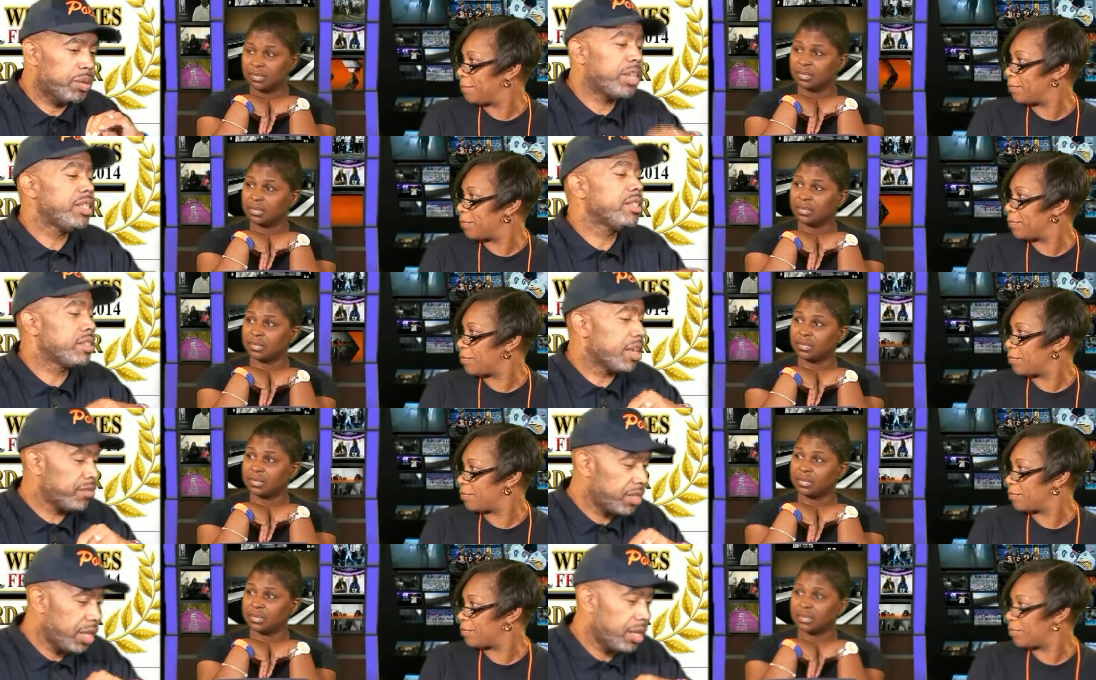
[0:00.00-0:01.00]
Speaker 1: pundits have
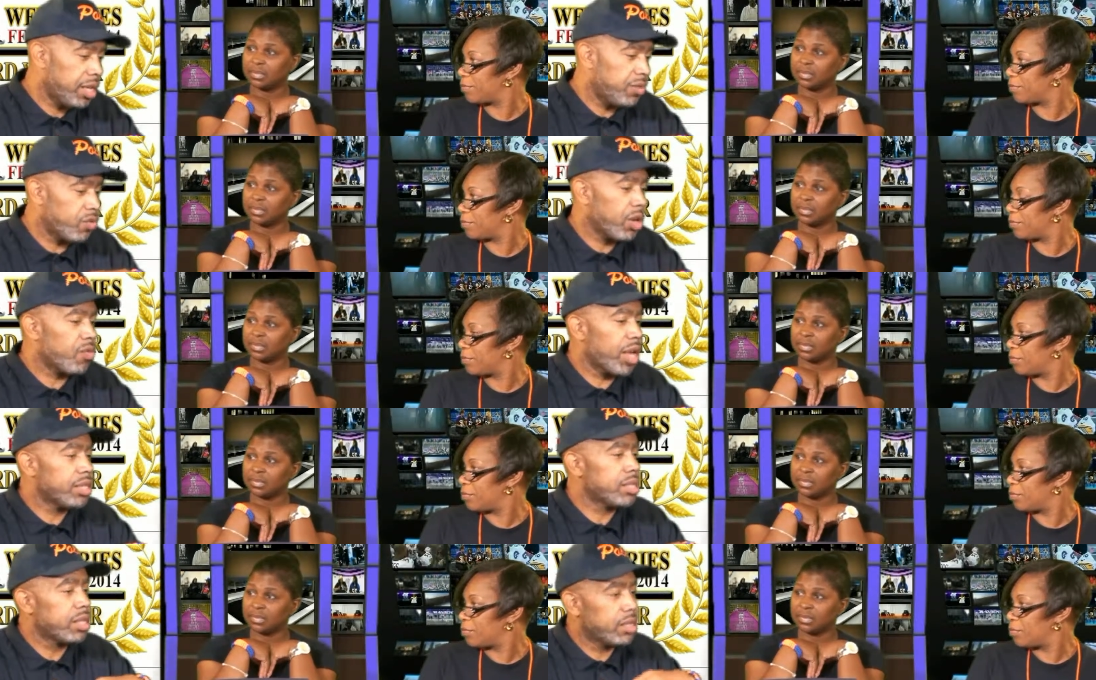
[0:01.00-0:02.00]
said, and Ray
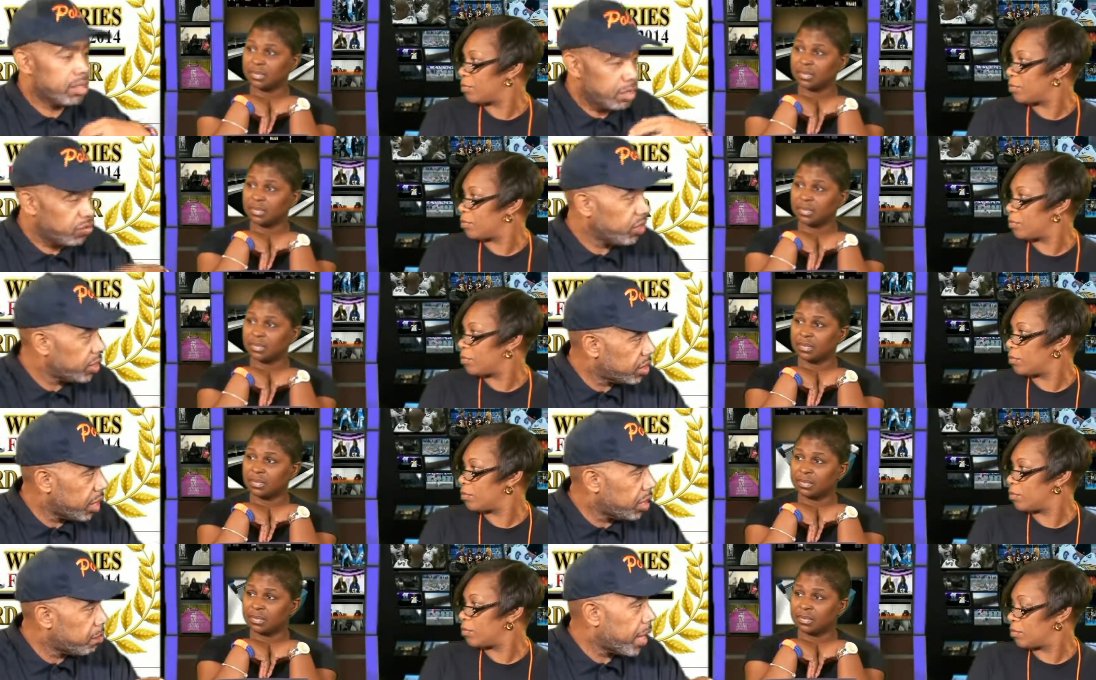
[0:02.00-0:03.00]
Rice is
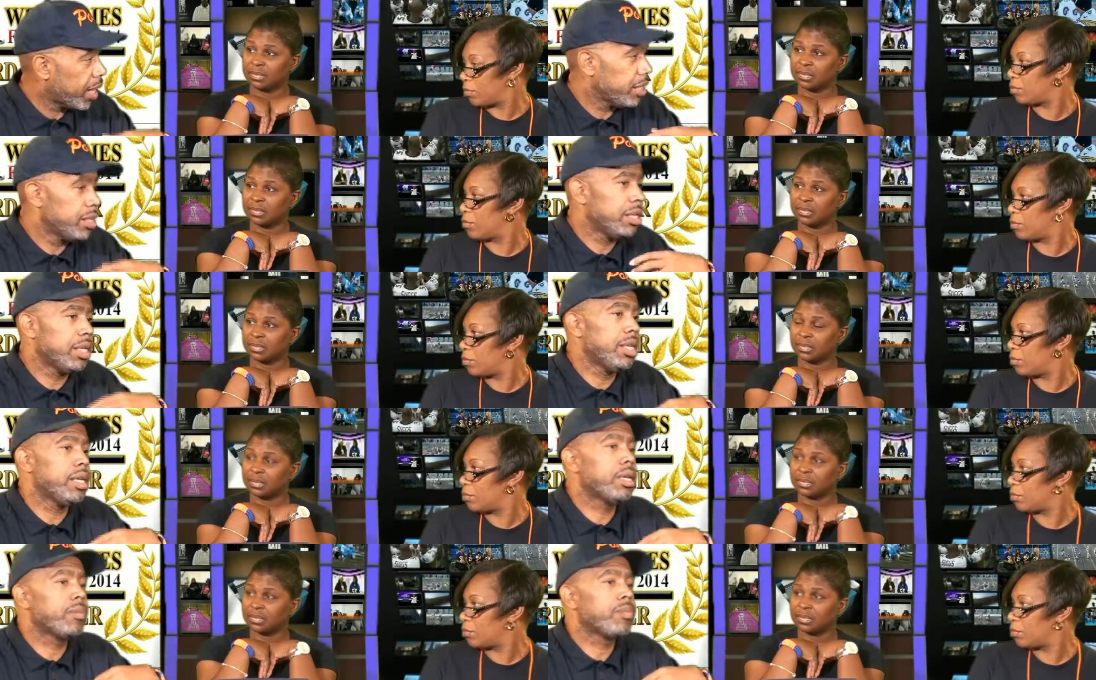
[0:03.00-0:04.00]
reinstated back into the league.
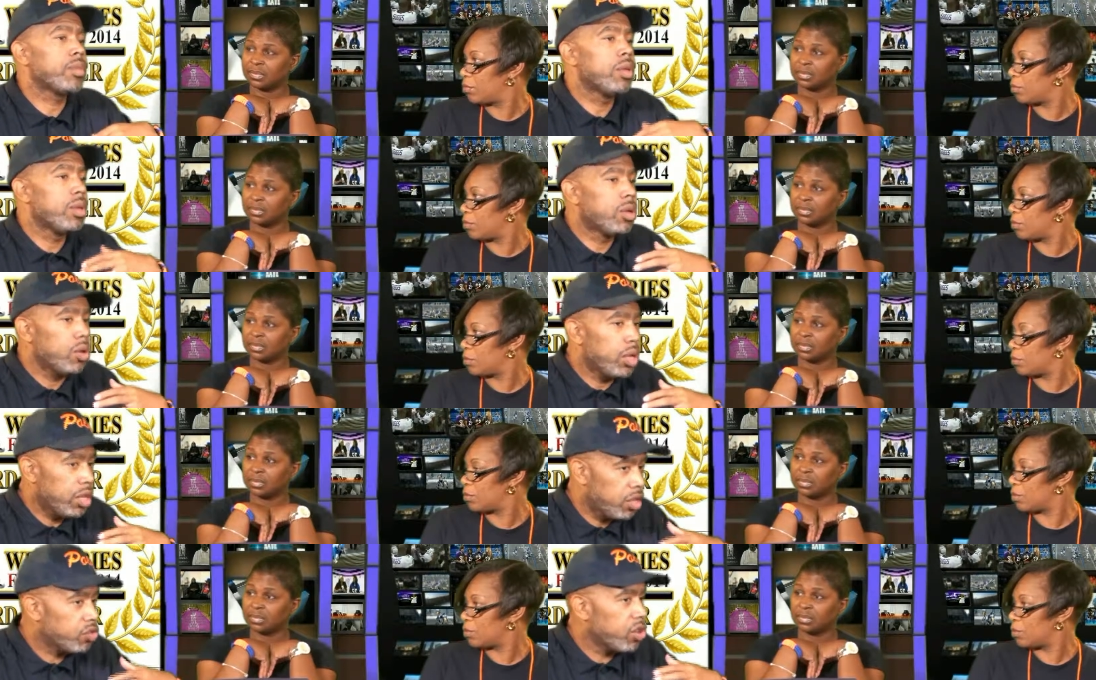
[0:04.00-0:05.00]

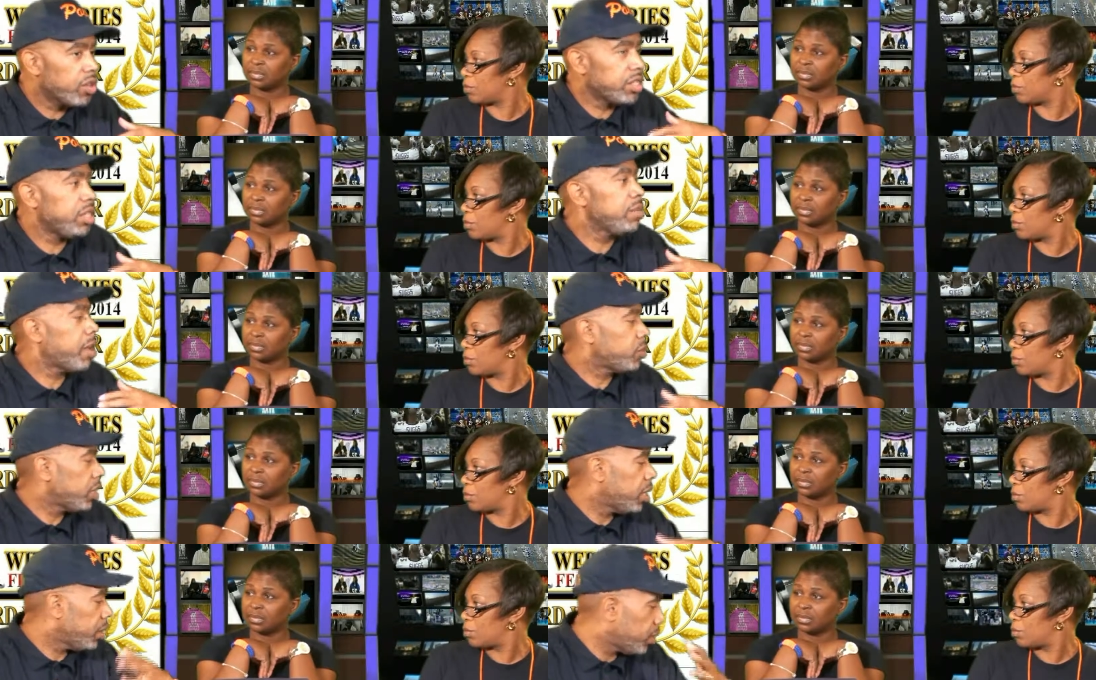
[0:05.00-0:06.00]
Is there a team out
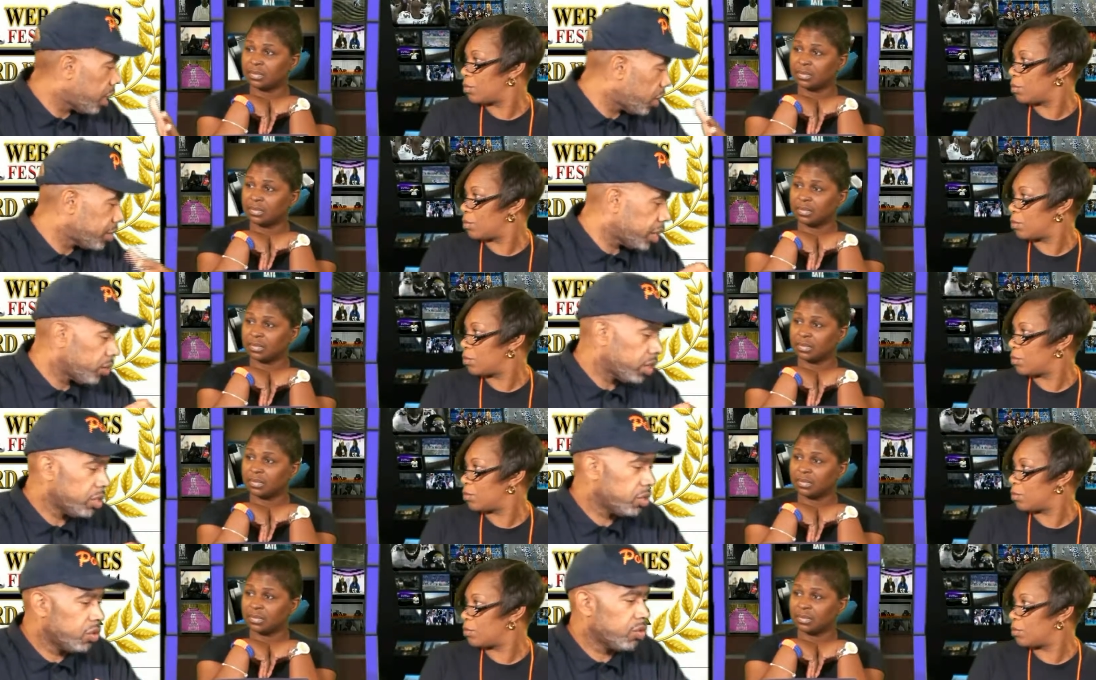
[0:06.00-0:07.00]
there? And I guess I'll
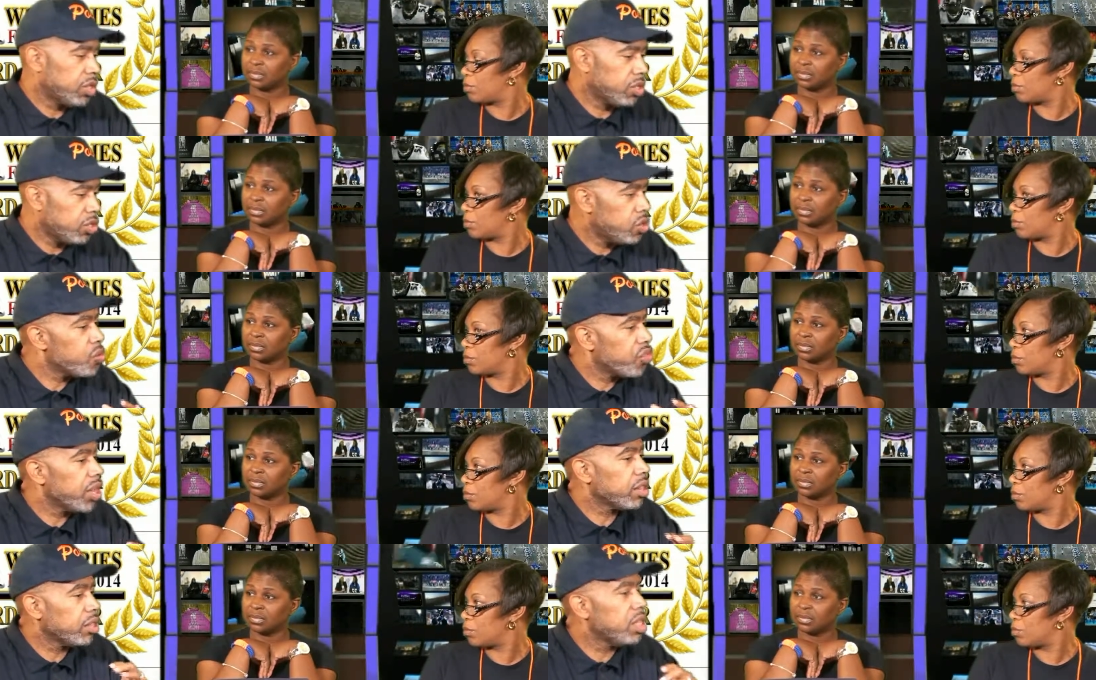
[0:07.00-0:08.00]
guess Theresa. Do you
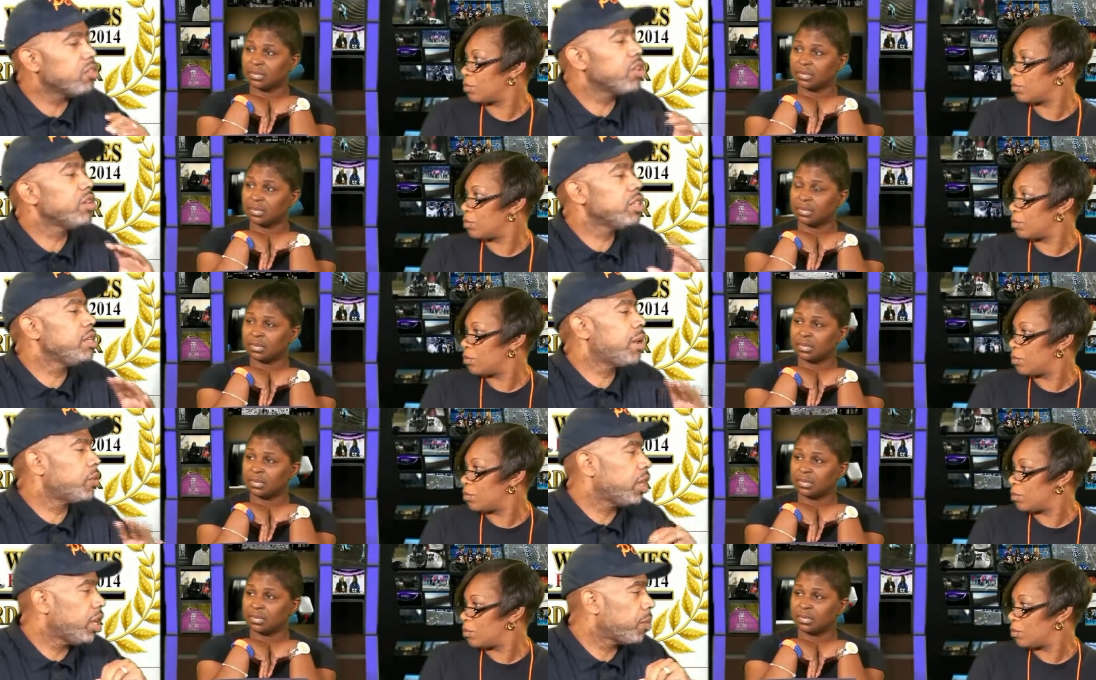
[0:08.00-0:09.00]
think is there a team
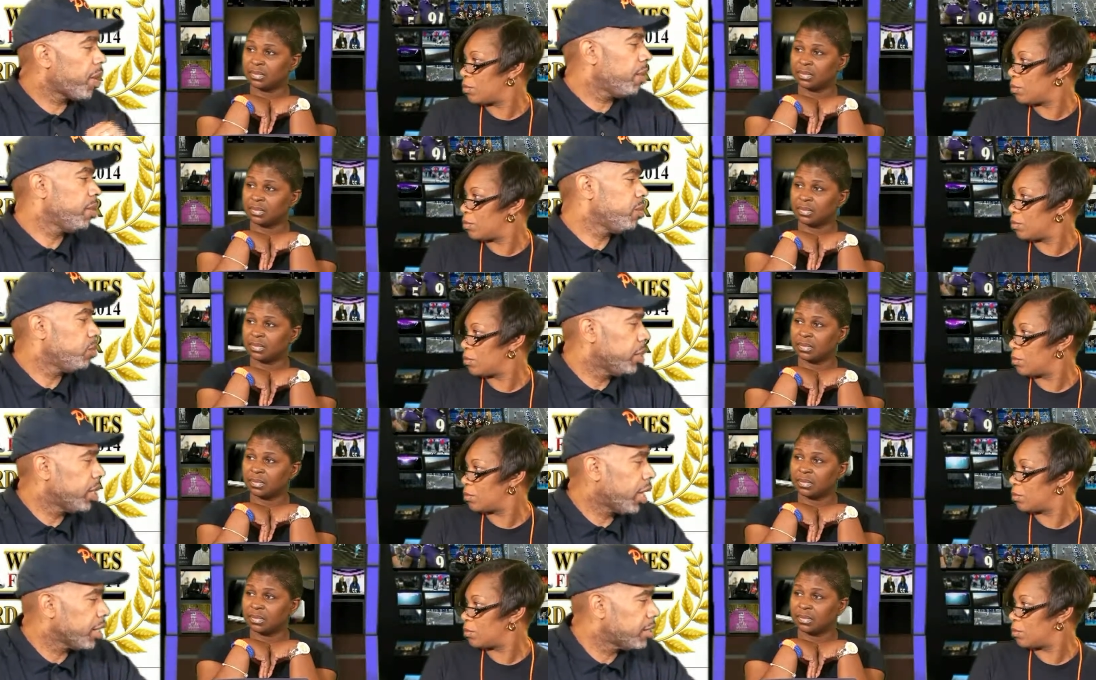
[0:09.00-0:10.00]
out there that probably would
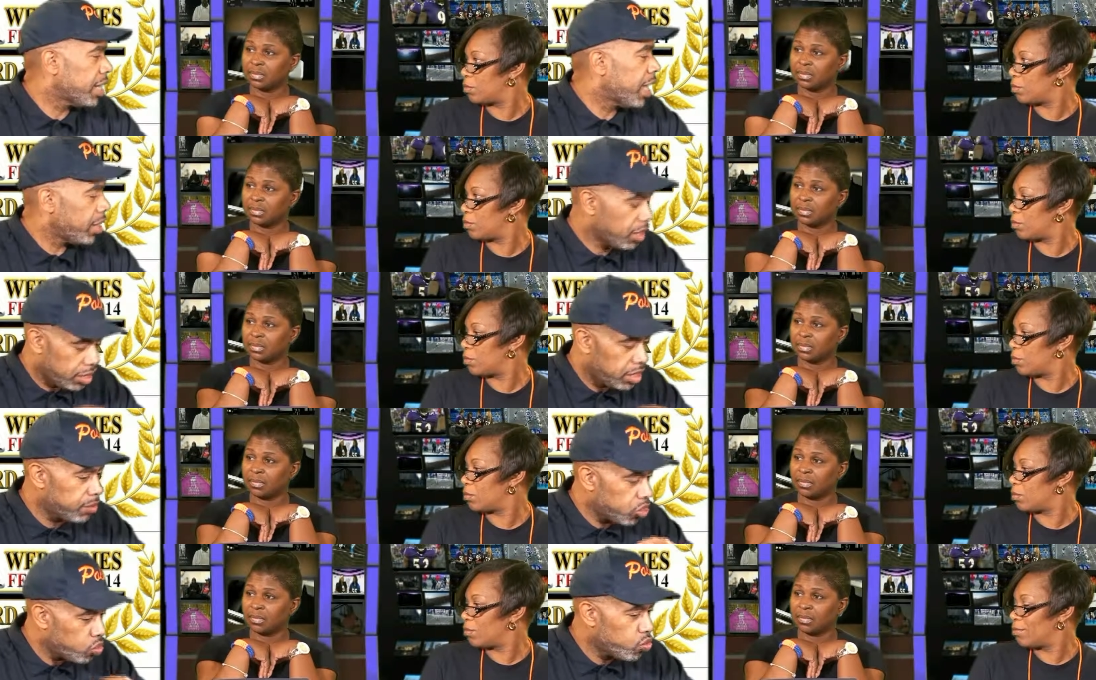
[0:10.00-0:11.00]
like sign a team
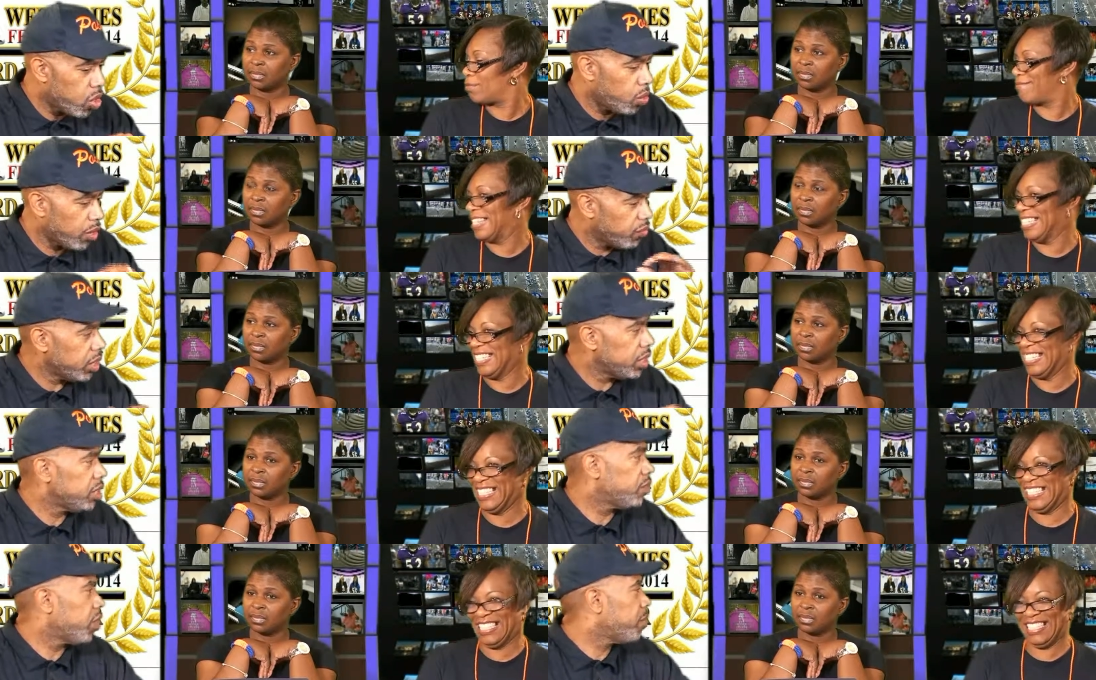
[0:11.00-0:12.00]
that you know that really
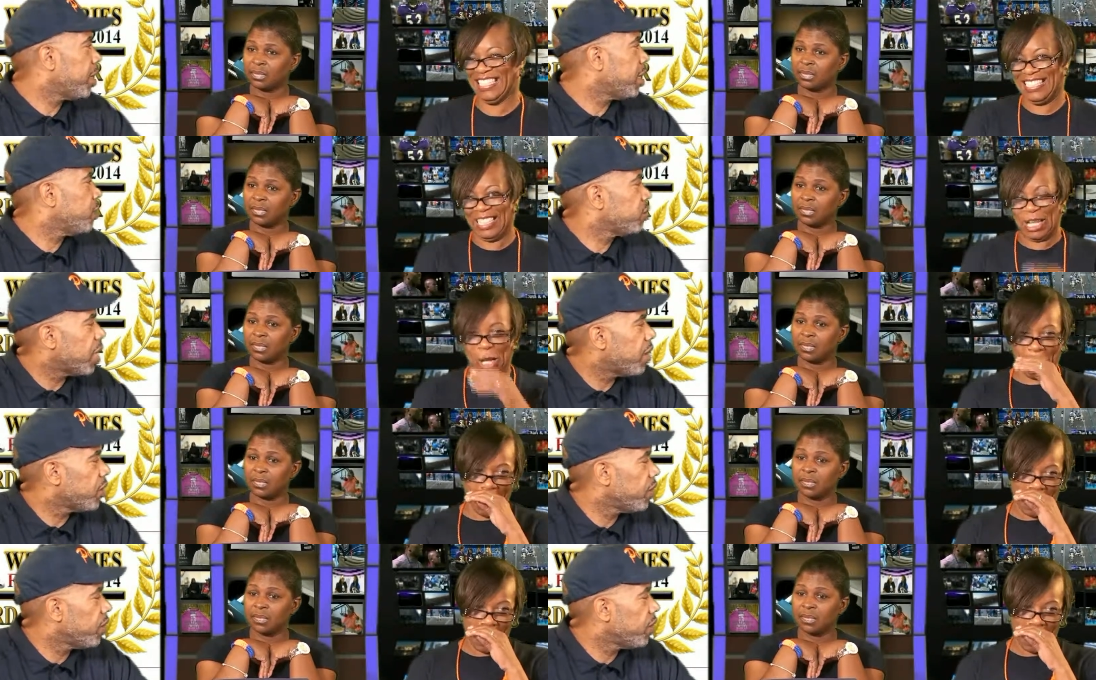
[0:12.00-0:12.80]
needs a running back that will sign